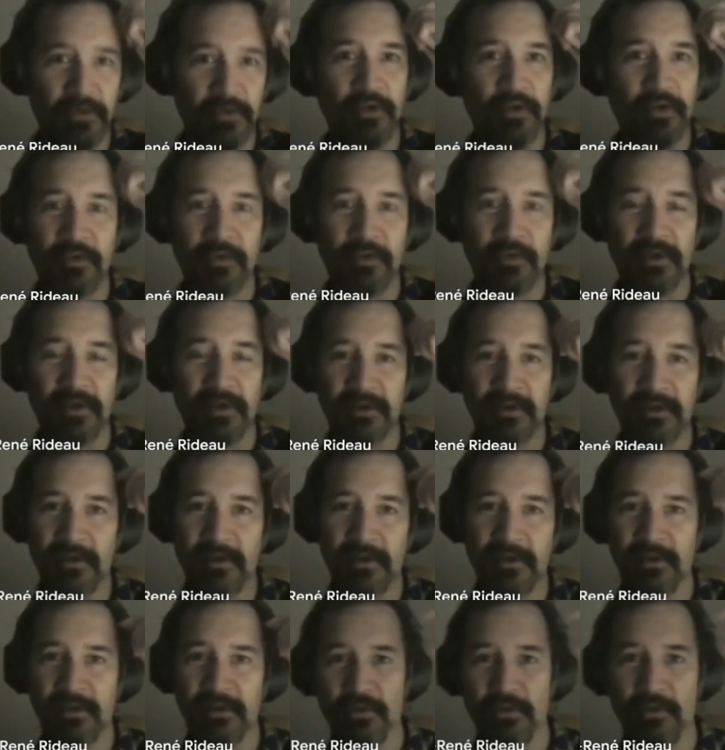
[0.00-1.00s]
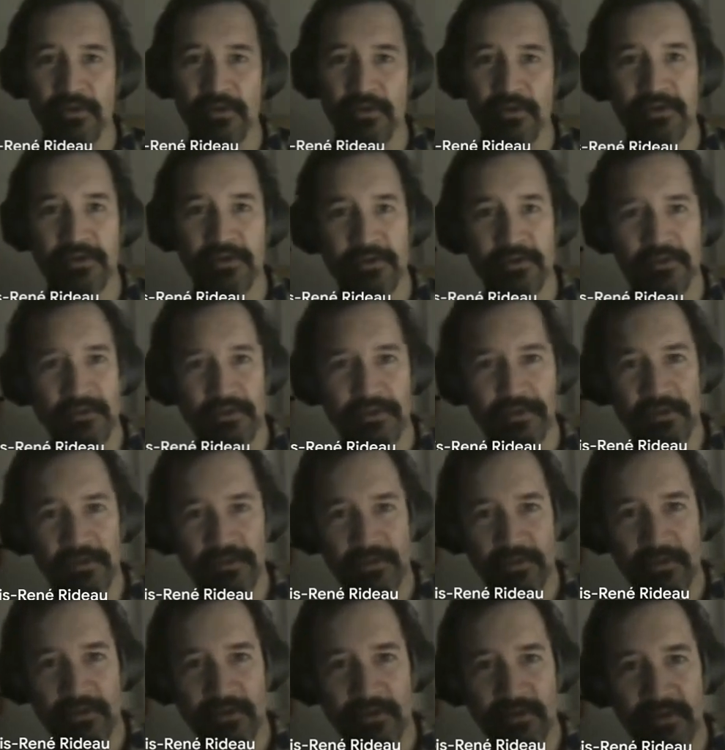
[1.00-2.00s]
the rest, is all the
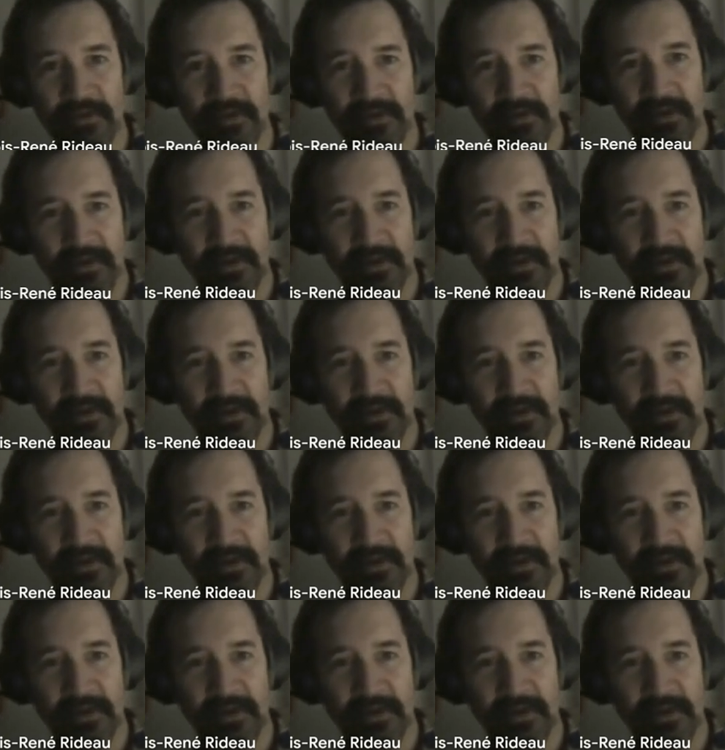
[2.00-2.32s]
structure of it,